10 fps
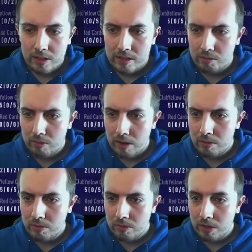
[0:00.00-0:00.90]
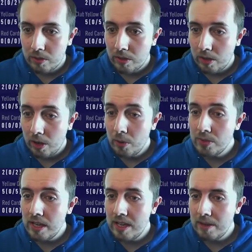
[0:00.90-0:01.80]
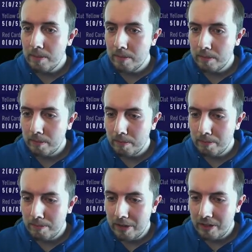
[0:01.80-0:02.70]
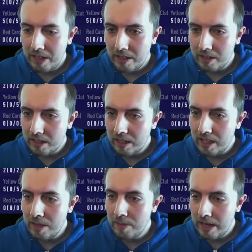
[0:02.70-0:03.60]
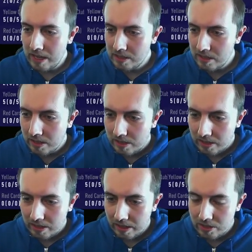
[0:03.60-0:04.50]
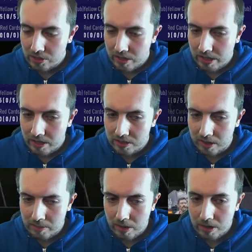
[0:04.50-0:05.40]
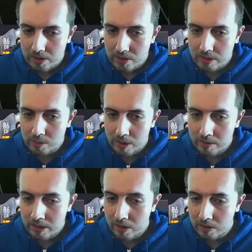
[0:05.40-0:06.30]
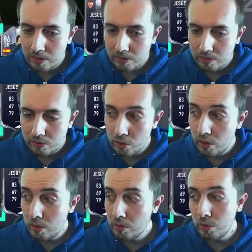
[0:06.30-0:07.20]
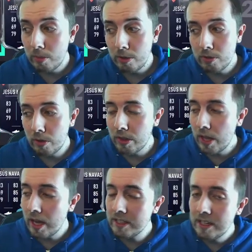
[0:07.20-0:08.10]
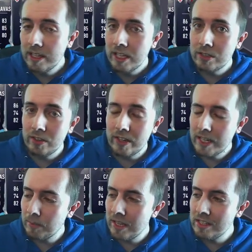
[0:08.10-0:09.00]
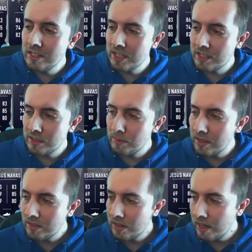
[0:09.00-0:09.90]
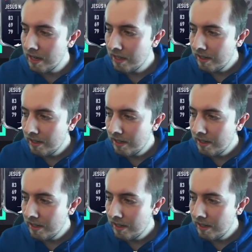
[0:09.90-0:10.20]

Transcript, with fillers: Raúl, Jose Maria Jimenez at striker this time. Idu did well. He got 2 goals, almost got a third. We've had plenty of chances, but this guy.